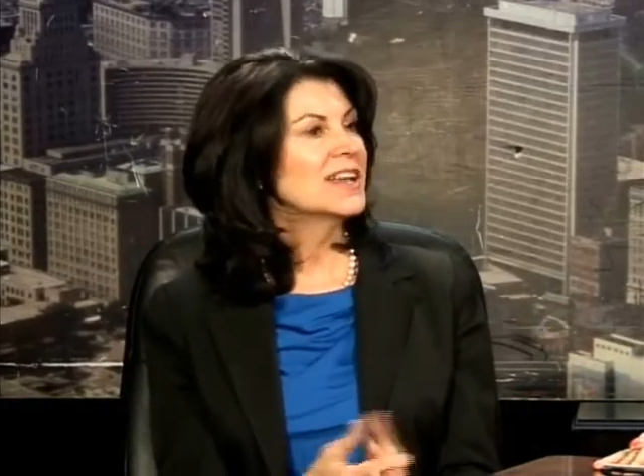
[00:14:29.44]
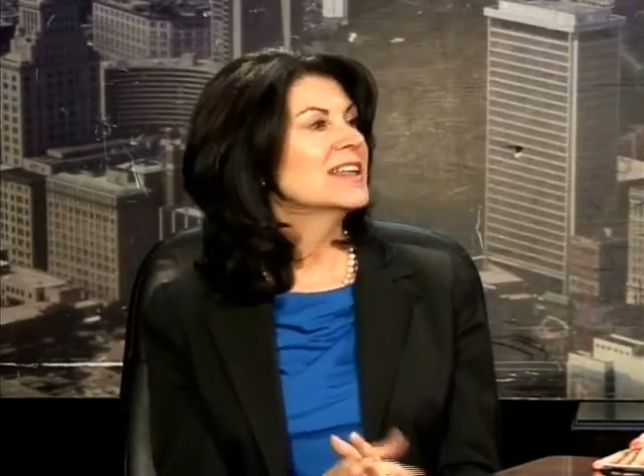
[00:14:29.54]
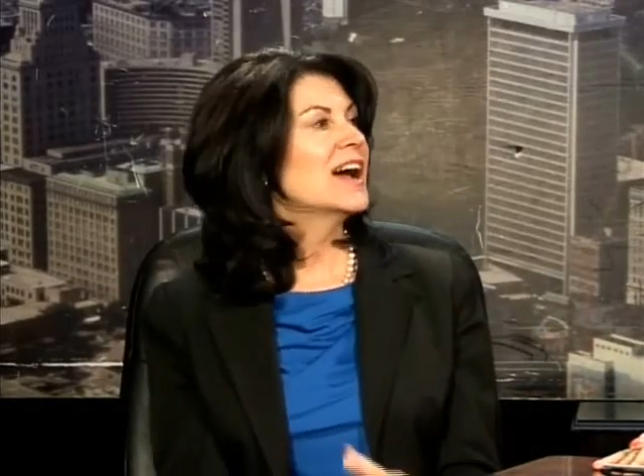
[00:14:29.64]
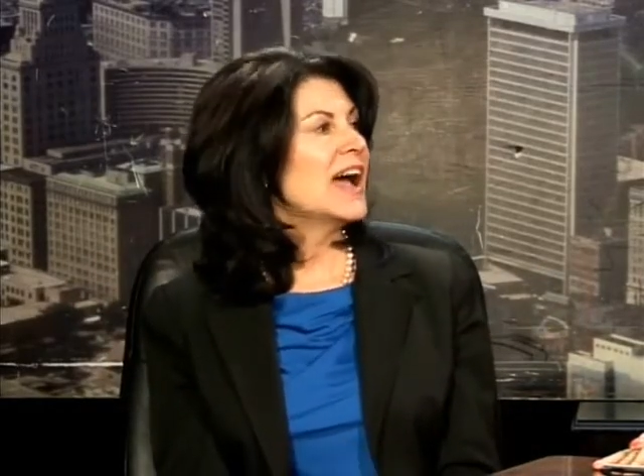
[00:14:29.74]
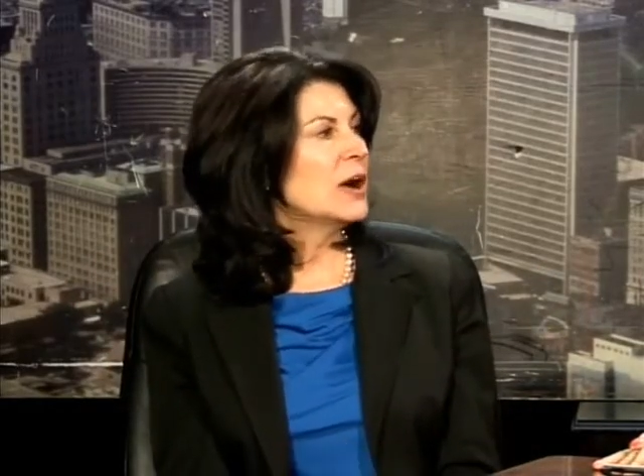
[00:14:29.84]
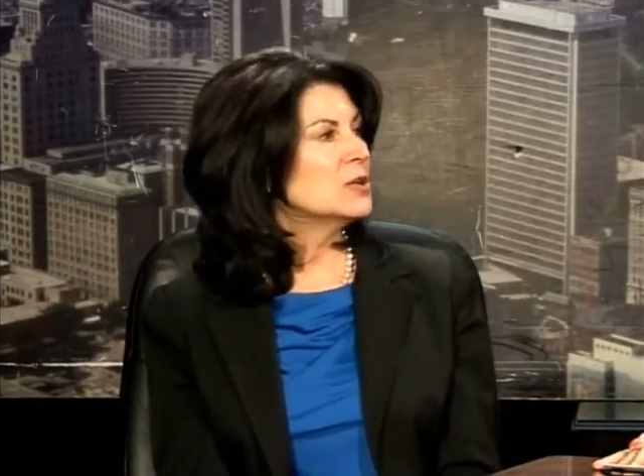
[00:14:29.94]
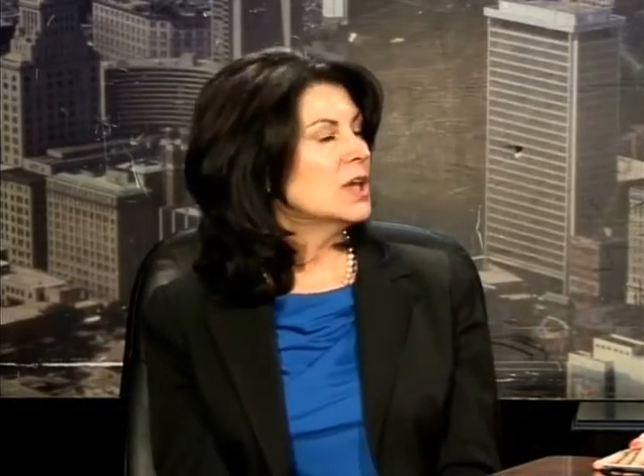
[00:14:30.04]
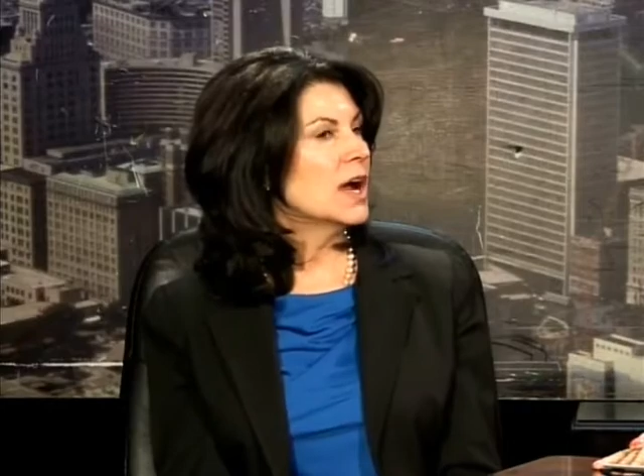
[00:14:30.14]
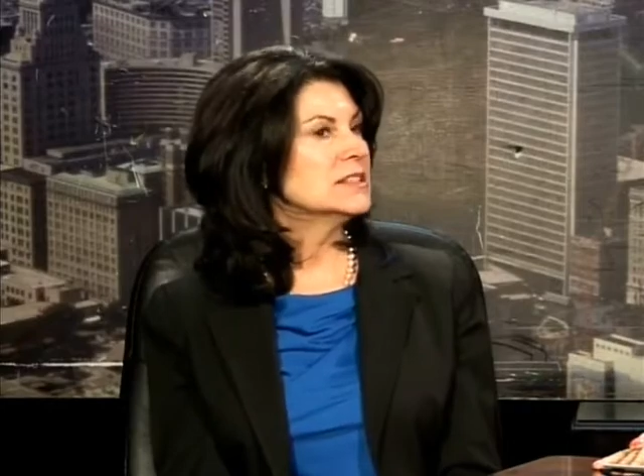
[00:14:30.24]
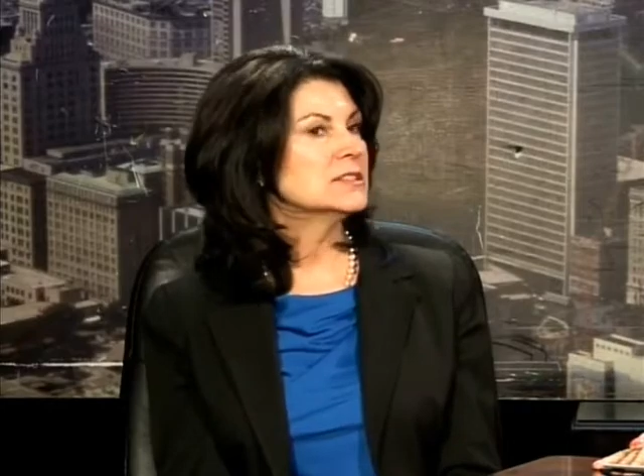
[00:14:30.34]
The book
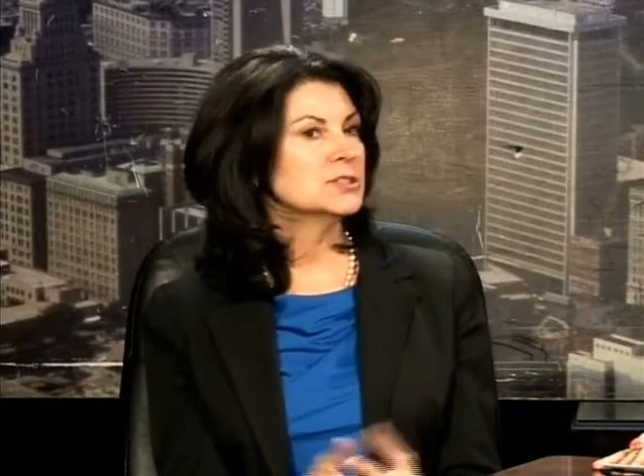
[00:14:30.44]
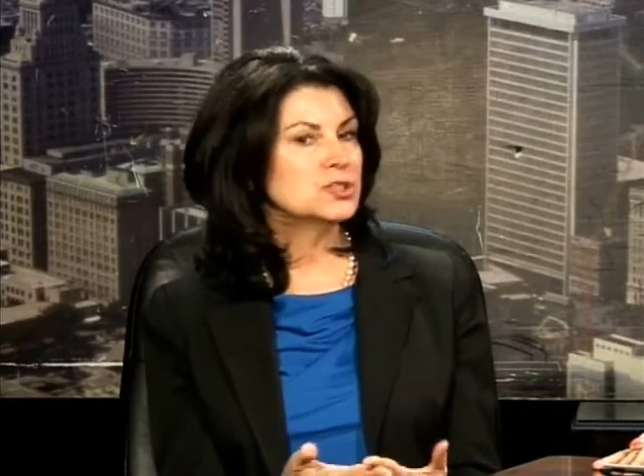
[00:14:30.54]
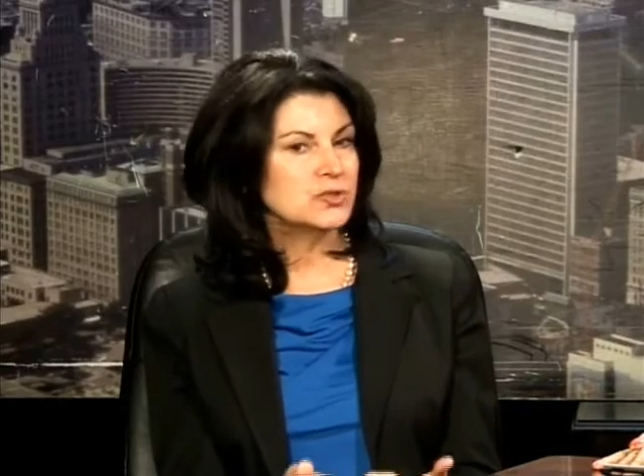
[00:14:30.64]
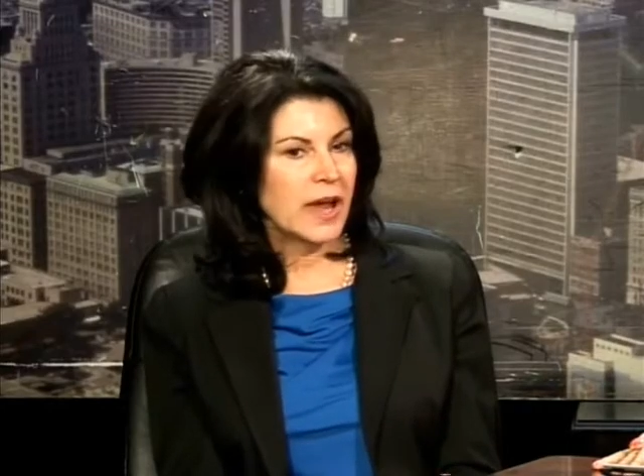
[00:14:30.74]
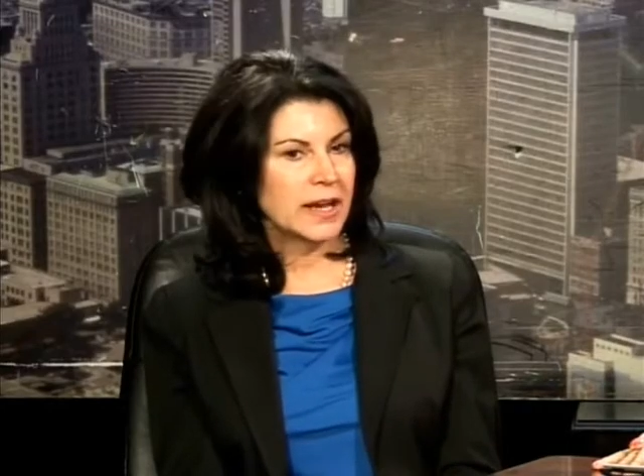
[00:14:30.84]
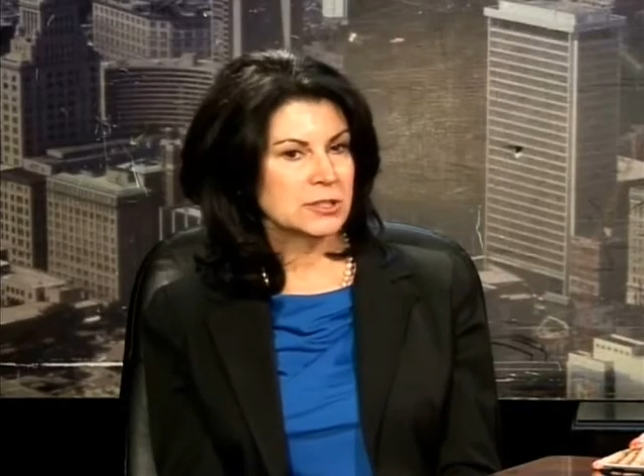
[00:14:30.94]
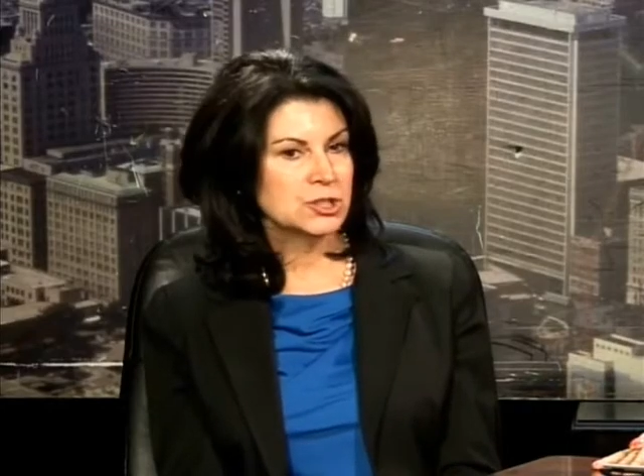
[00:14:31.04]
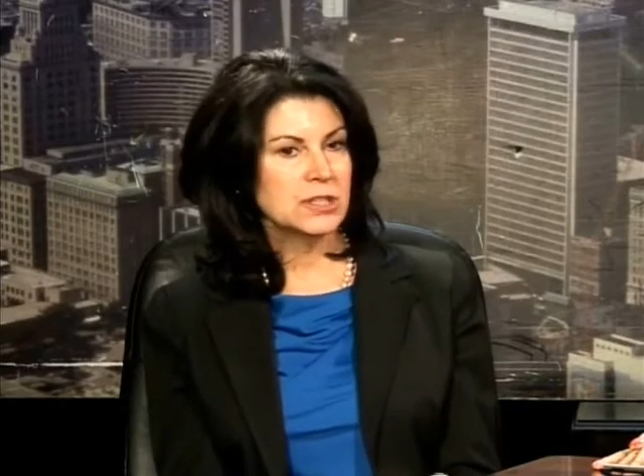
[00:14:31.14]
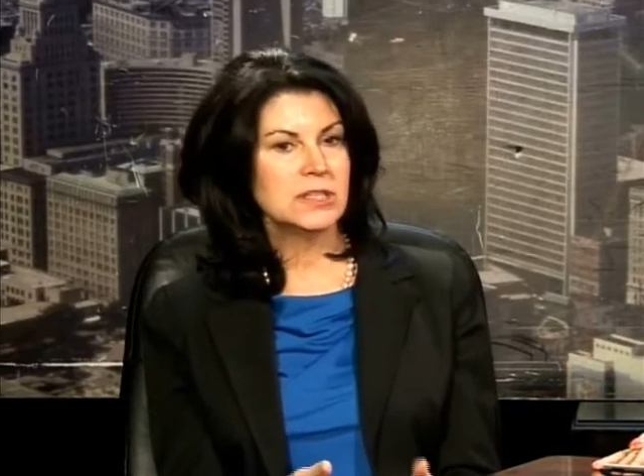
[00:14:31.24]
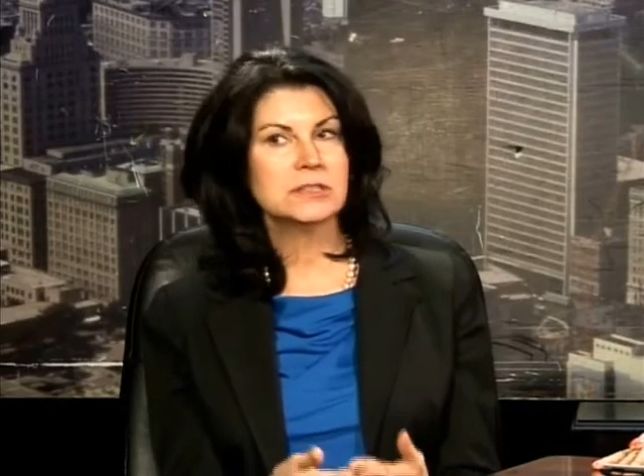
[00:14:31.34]
outlines the
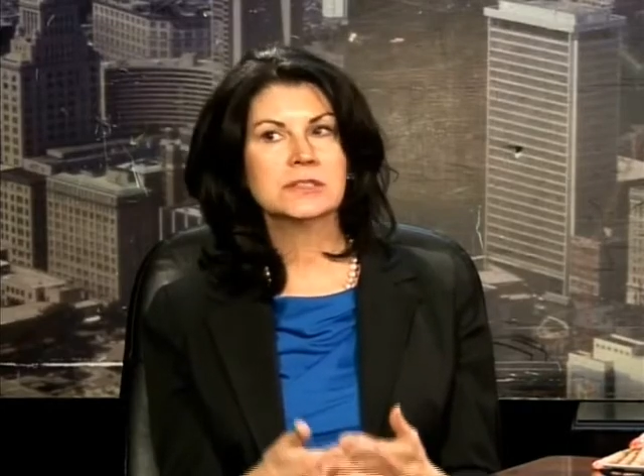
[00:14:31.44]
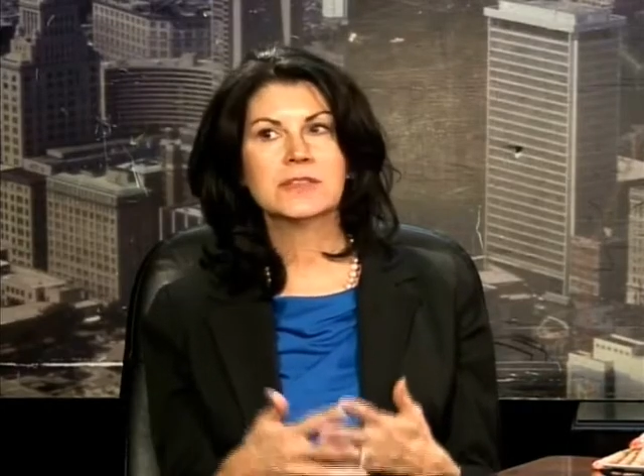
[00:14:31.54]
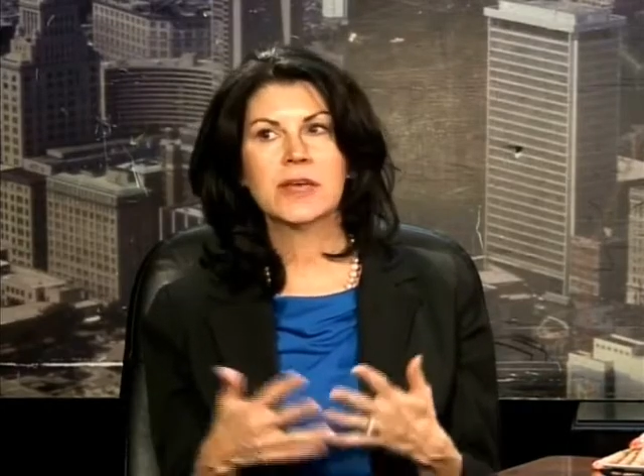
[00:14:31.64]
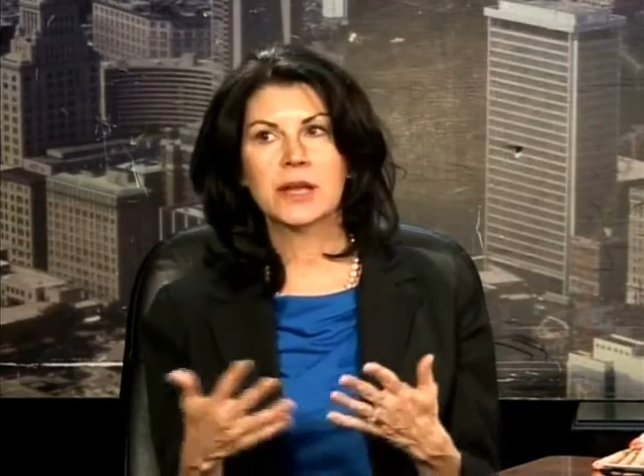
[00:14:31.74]
strategies